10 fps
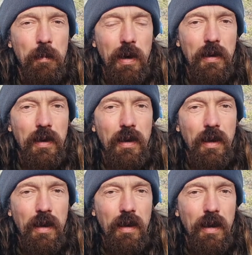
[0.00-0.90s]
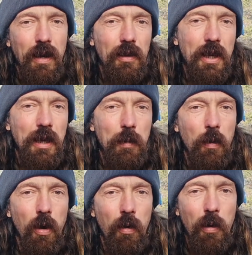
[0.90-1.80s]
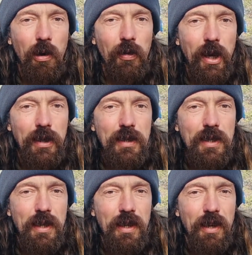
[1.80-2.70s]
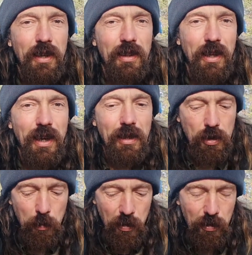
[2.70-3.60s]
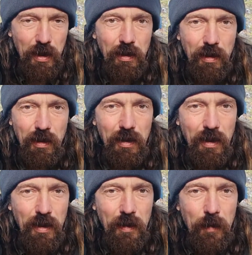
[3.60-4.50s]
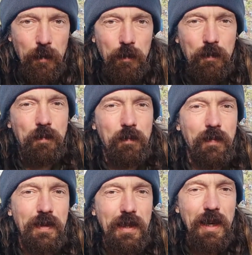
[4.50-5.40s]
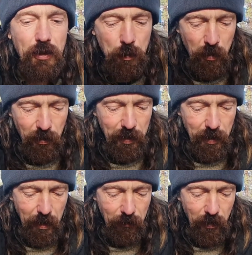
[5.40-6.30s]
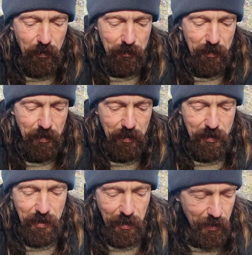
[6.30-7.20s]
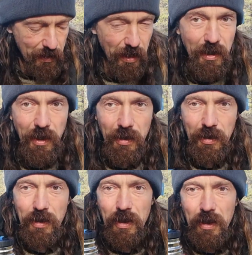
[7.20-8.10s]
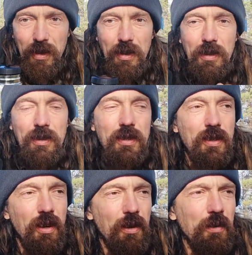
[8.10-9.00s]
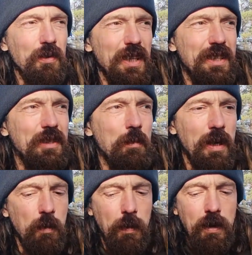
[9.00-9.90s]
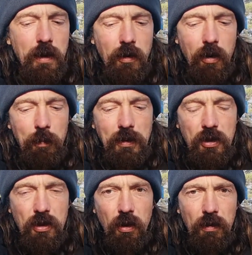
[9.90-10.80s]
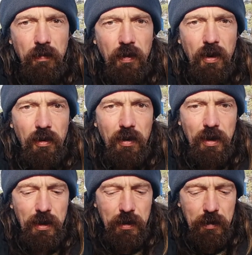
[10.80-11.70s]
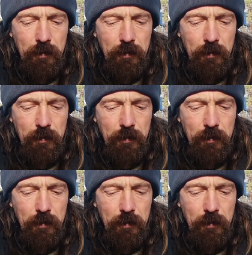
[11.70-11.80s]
bag. It'll keep me warm all night, and the next morning I've got chaga tea. So this has maybe not been stored for